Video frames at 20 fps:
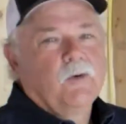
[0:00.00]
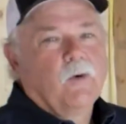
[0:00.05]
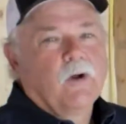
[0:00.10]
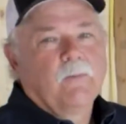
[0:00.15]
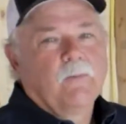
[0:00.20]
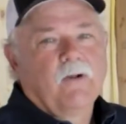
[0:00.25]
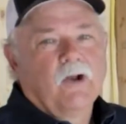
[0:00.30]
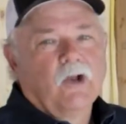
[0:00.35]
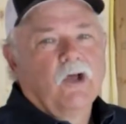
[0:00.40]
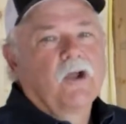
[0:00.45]
you want
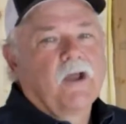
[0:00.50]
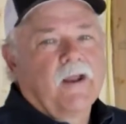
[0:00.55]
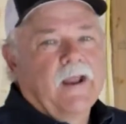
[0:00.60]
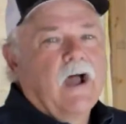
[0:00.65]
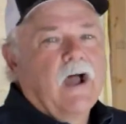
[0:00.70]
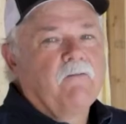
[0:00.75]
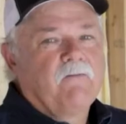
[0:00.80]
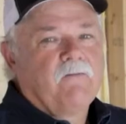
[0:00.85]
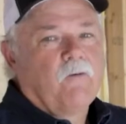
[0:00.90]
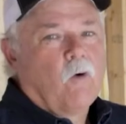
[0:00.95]
to be looking
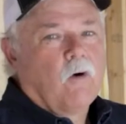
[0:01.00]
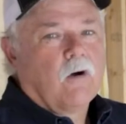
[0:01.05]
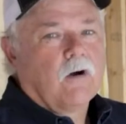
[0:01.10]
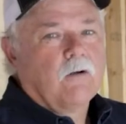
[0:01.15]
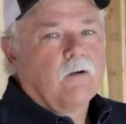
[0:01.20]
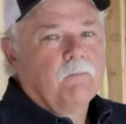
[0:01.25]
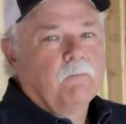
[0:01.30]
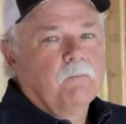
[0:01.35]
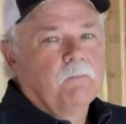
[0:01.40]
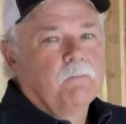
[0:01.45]
out
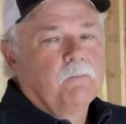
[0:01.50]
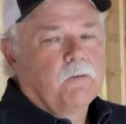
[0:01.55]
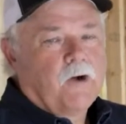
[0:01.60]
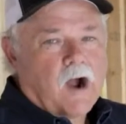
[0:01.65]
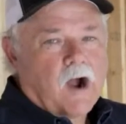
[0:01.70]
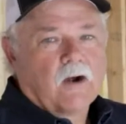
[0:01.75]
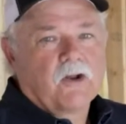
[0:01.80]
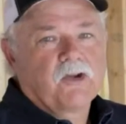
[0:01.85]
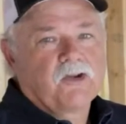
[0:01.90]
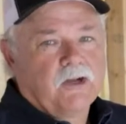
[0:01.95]
for
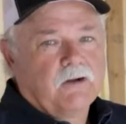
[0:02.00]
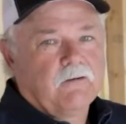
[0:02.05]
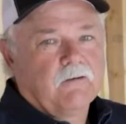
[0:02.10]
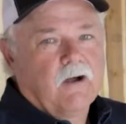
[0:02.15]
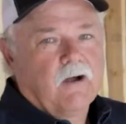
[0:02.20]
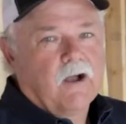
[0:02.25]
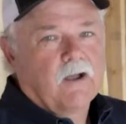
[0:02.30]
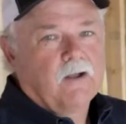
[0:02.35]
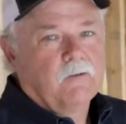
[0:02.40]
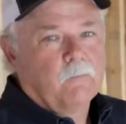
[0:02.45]
prior to
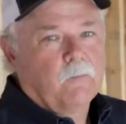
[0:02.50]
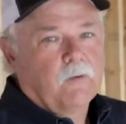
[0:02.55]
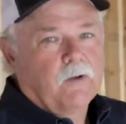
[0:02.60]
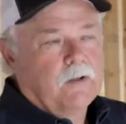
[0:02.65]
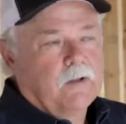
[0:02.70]
sheetrocking